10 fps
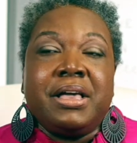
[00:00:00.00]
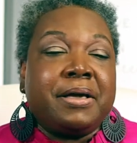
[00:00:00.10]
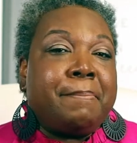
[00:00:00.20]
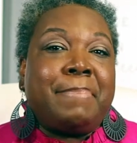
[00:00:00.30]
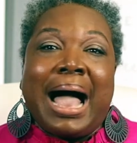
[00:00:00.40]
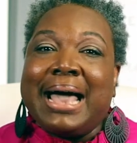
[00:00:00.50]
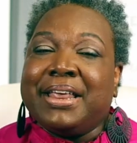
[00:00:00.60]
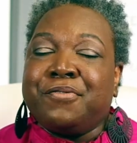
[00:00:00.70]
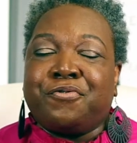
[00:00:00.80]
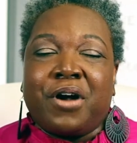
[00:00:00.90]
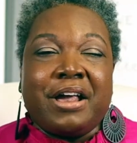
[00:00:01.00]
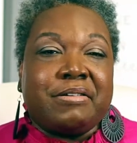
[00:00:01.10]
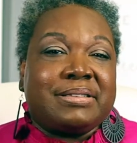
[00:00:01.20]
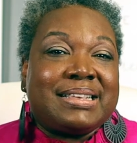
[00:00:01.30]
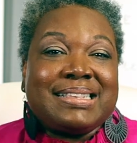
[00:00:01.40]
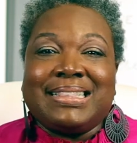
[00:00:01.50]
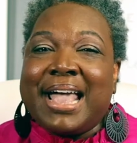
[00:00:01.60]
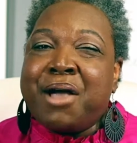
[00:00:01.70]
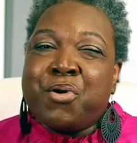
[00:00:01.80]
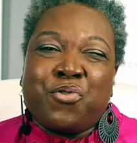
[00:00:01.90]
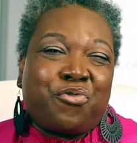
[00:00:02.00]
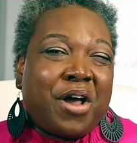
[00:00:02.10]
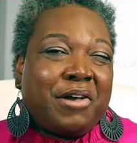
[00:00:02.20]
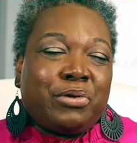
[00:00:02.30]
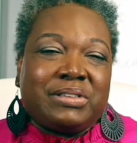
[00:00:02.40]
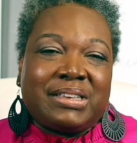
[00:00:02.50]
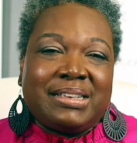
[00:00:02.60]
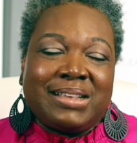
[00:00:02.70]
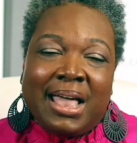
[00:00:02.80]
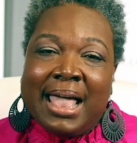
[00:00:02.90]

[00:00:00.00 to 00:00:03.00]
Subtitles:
combining fragrances, layering fragrances.